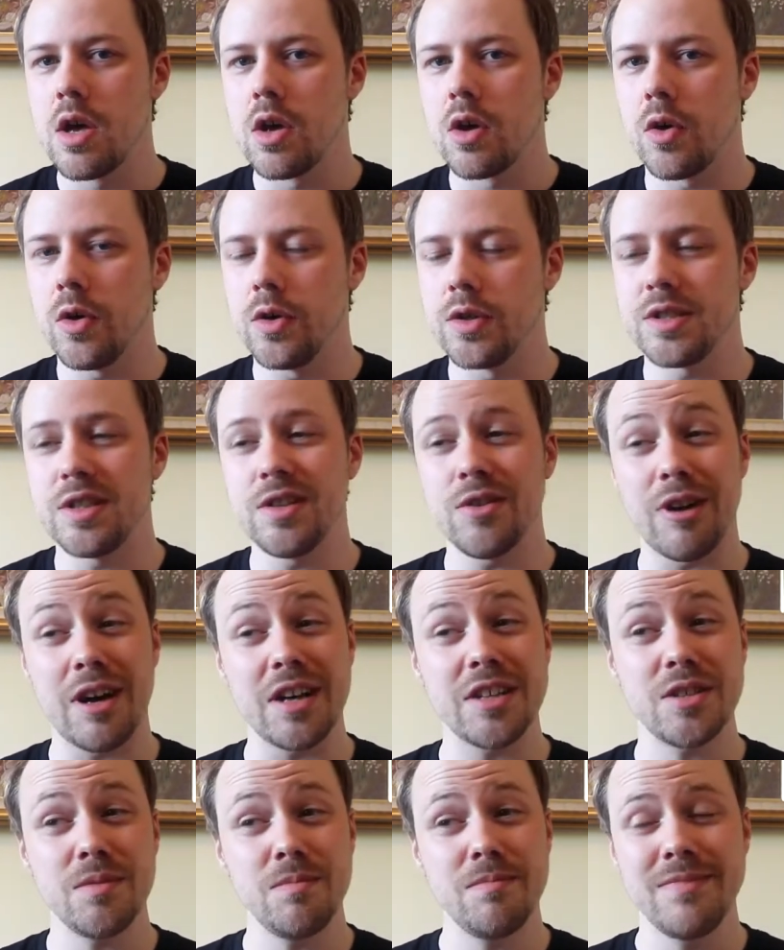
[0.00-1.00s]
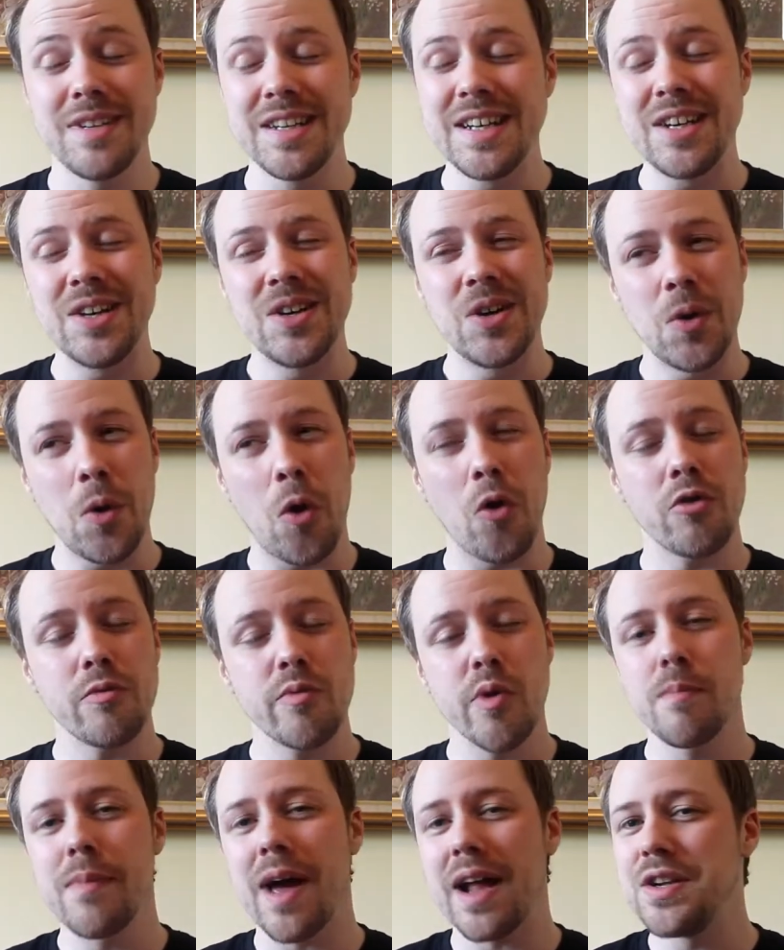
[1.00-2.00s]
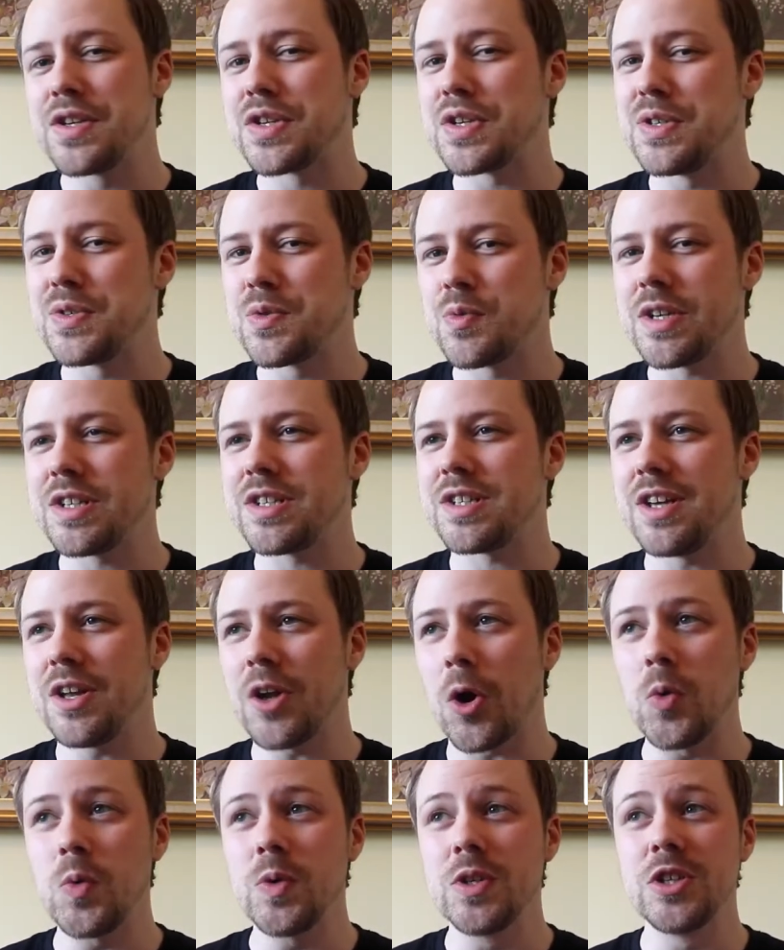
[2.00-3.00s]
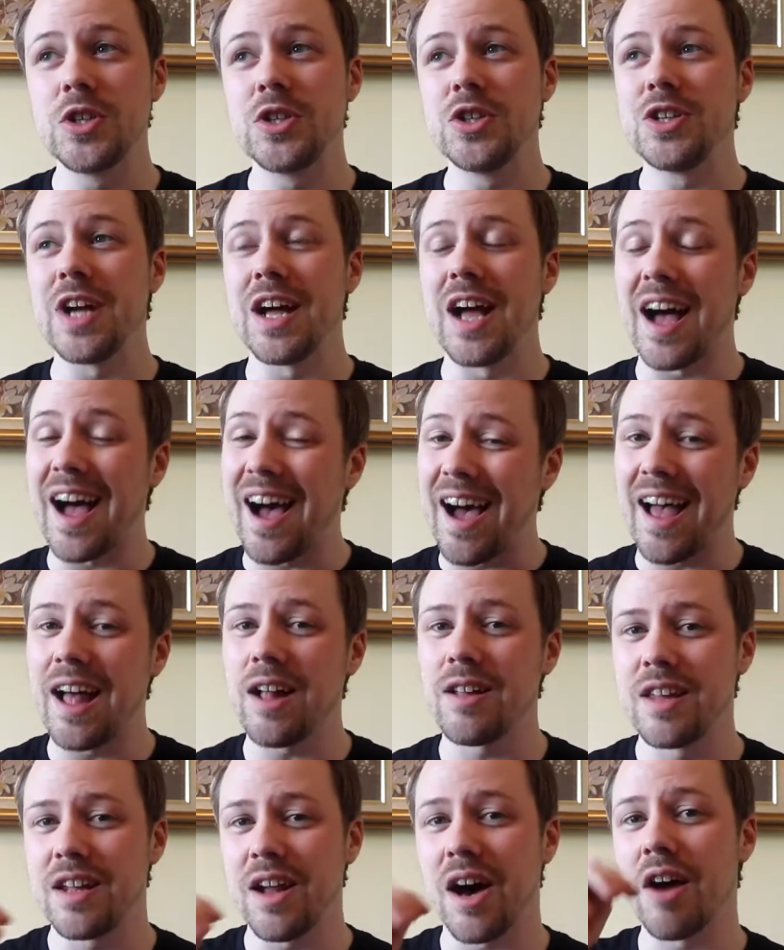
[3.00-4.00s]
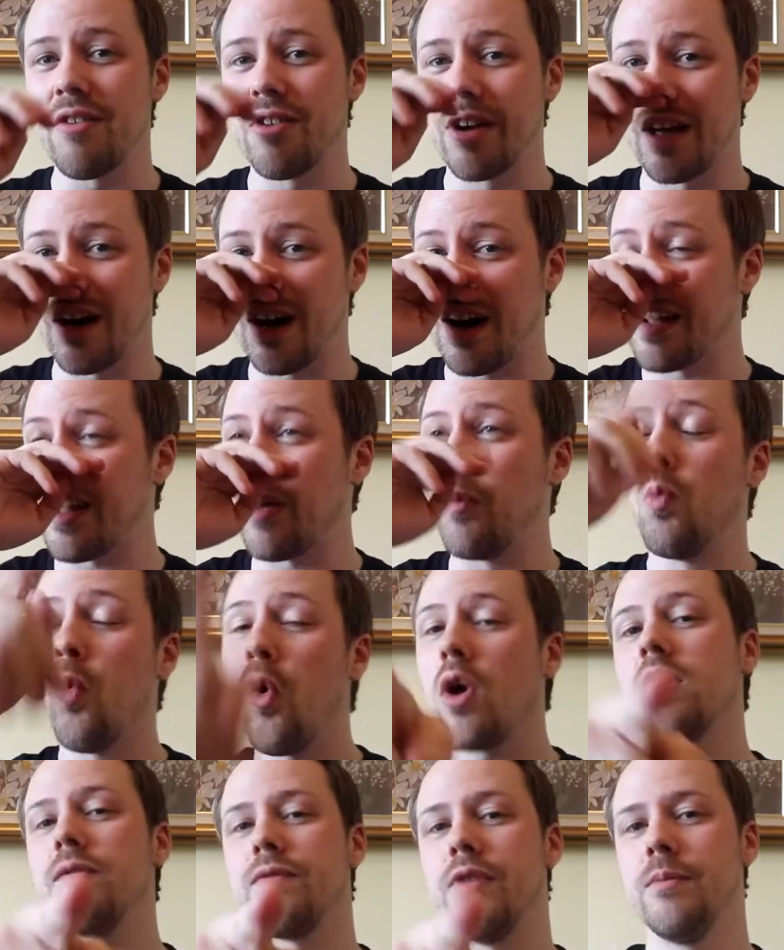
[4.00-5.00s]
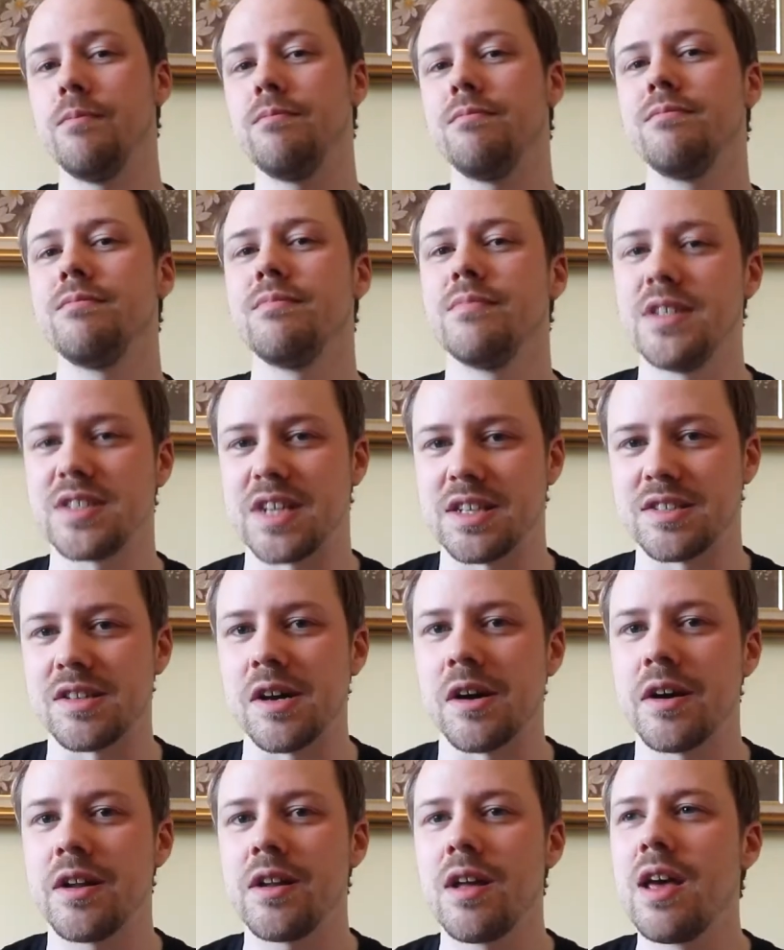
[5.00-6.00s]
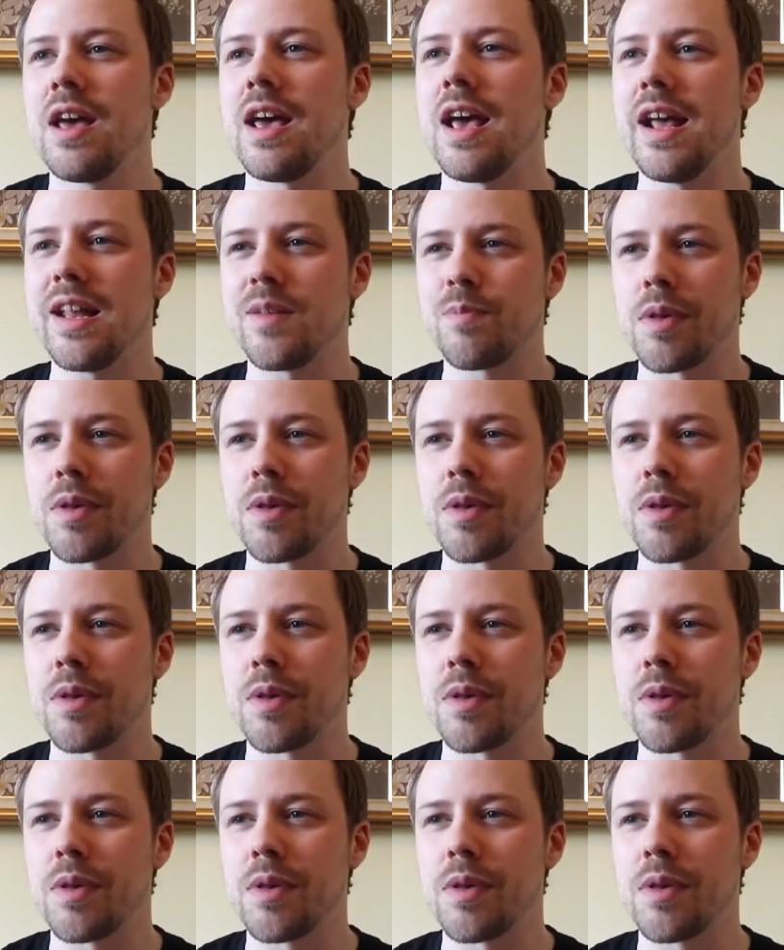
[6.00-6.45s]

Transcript: because there are some honourable mentions which, I held in high regard, and one of them, let's get started, is